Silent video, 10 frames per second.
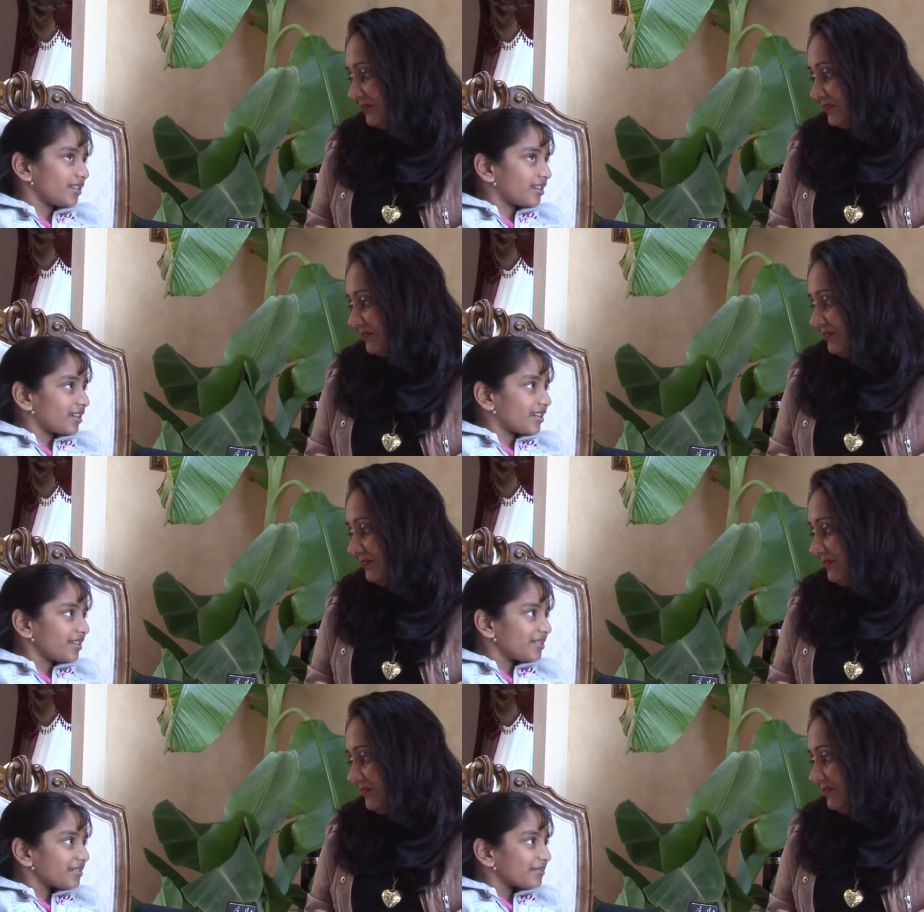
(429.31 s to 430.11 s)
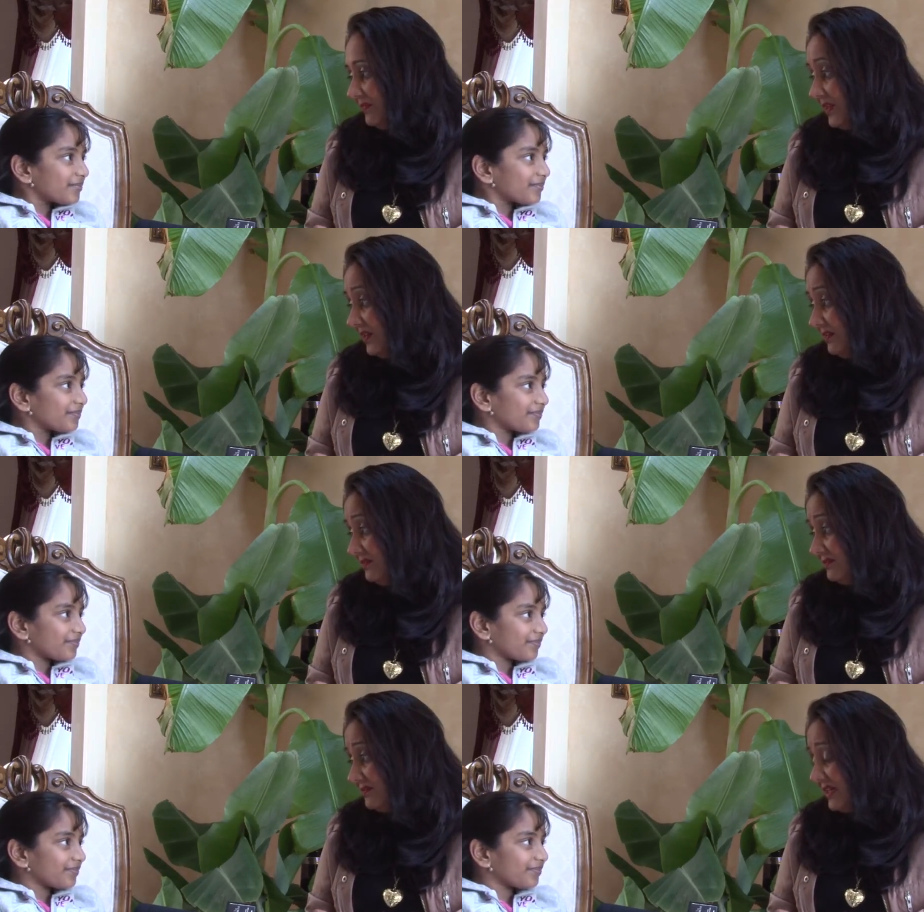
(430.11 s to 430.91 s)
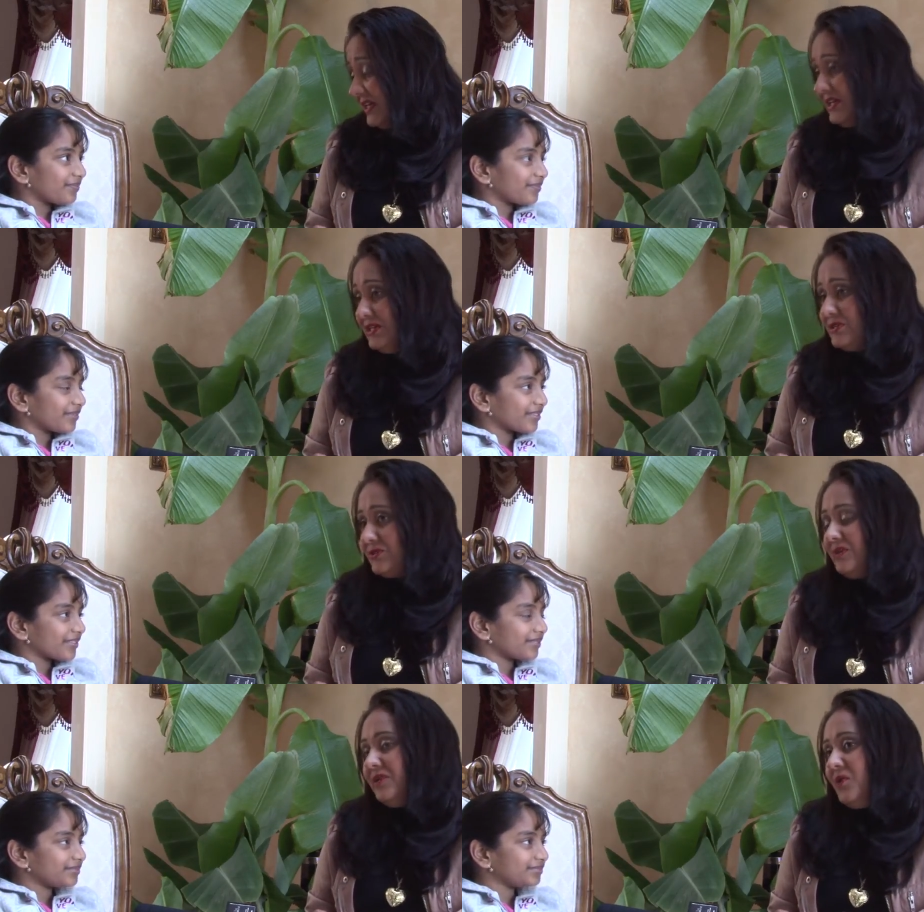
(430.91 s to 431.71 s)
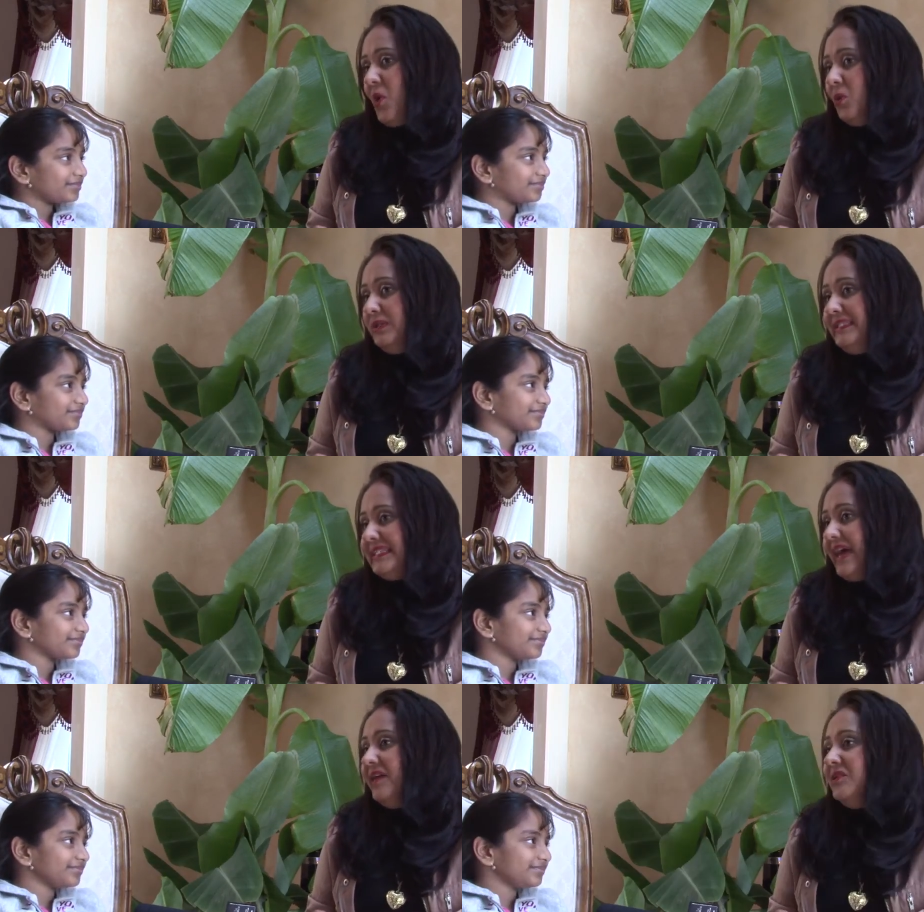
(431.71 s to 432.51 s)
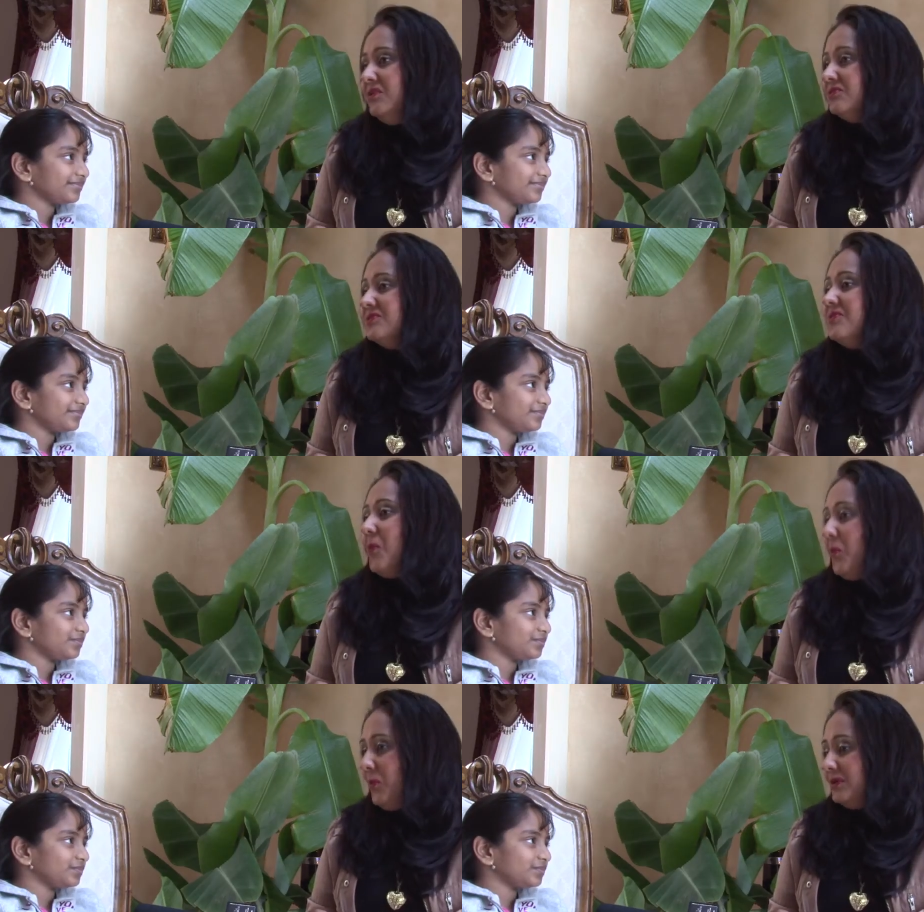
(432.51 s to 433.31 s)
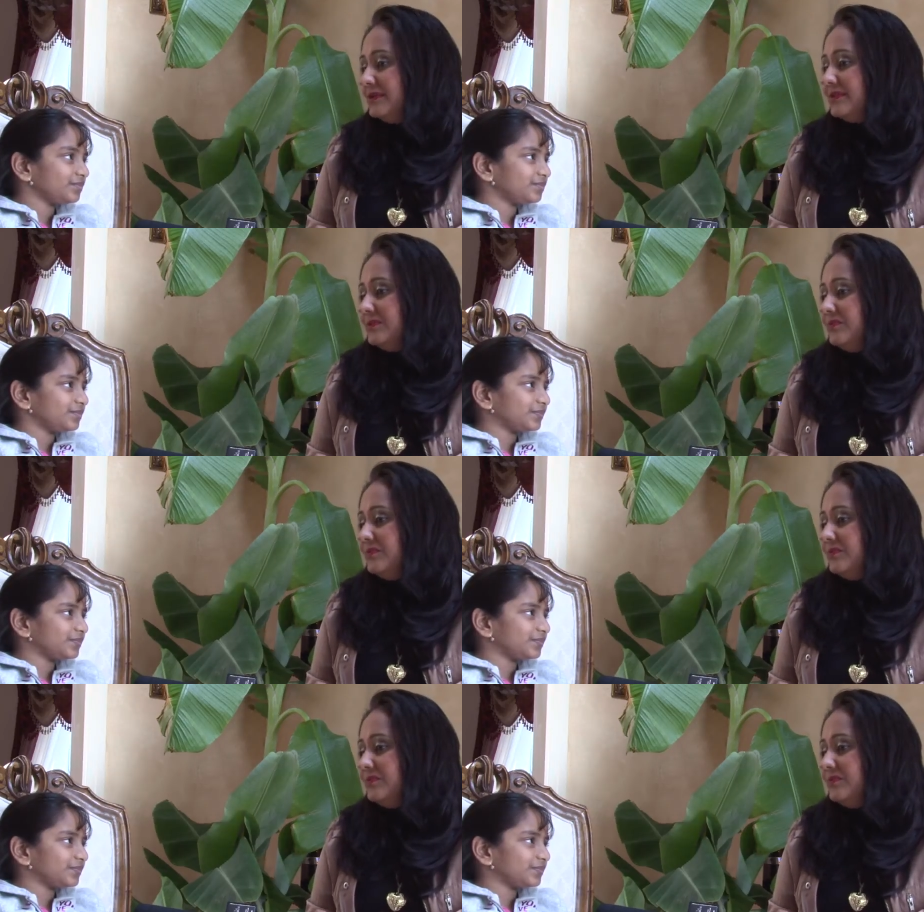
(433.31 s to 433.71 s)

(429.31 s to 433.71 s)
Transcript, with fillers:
Speaker 1: this? Yeah. Yeah? So now you're only 10 years old.